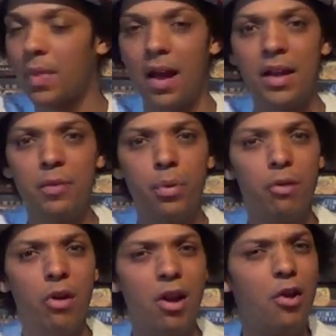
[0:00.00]
and he
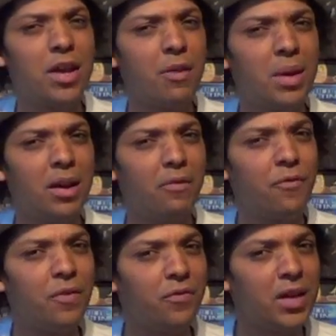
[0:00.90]
probably would only give me like
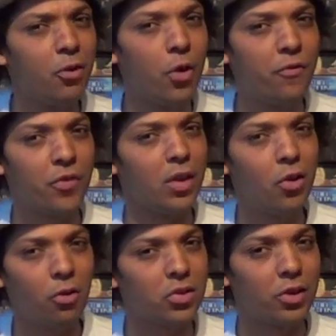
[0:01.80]
15 quid for the
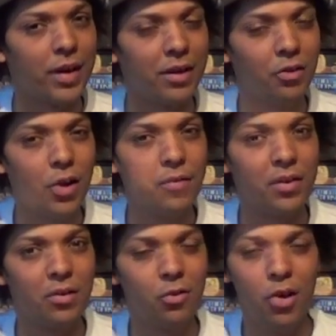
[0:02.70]
lot or something. Not
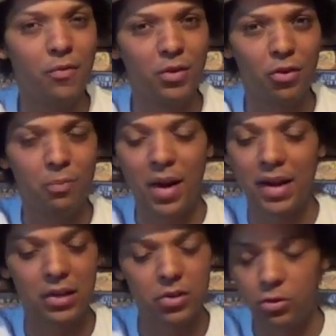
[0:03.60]
even, not even good
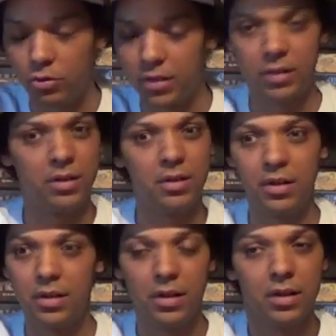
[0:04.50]
money at all.
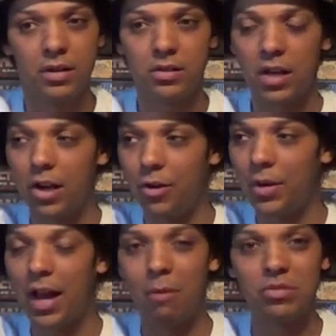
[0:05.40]
So
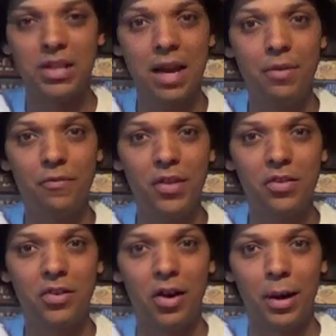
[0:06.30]
yeah, I'm saving it for
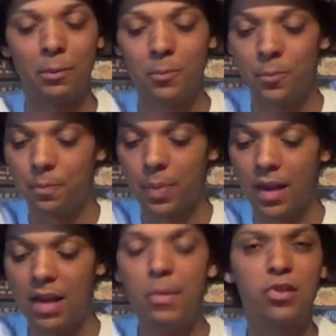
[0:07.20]
this guy.
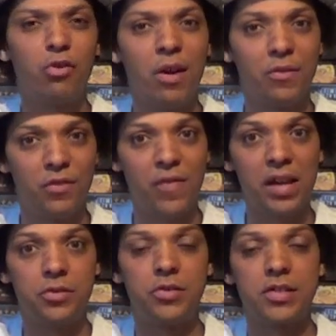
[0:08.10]
He must go around the
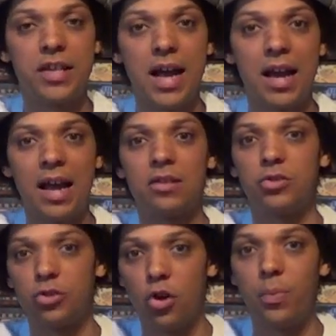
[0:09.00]
conventions and that, and has
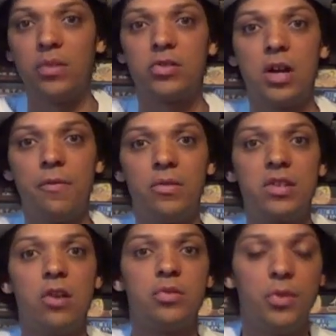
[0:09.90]
a shop and stuff, and
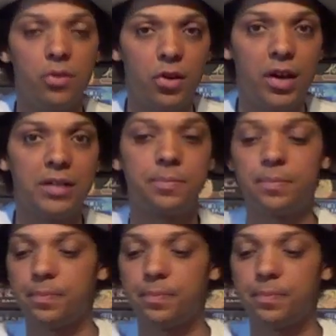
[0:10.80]
sells them online.